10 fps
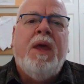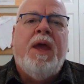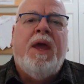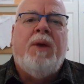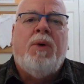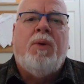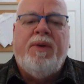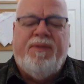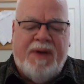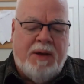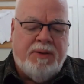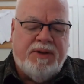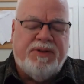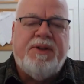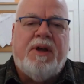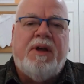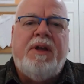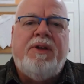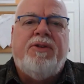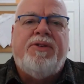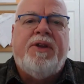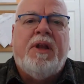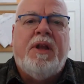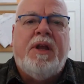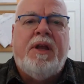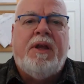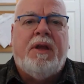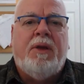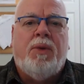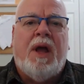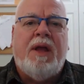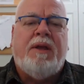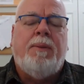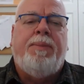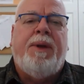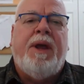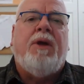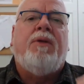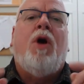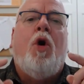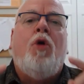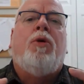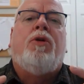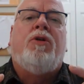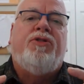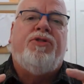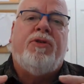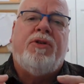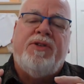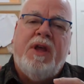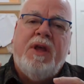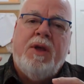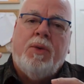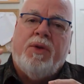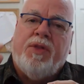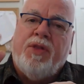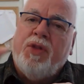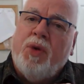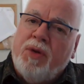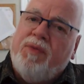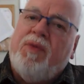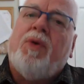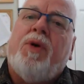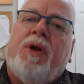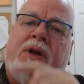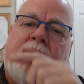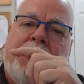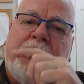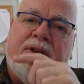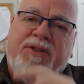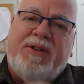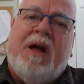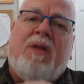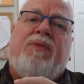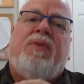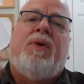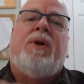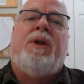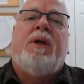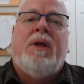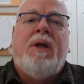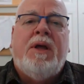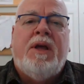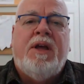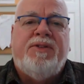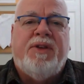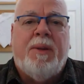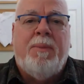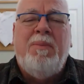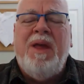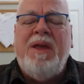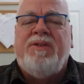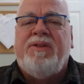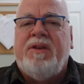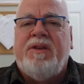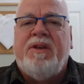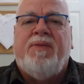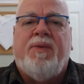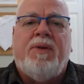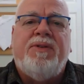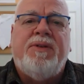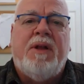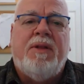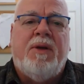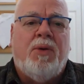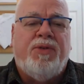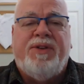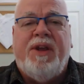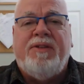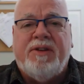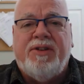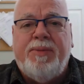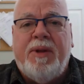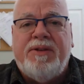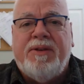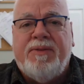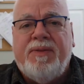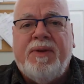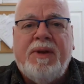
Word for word: And what we found is uh, interestingly, when I compare the homeowner insurance with North Florida compared to South Florida, it's an amazing difference. Now, the whole state's expensive,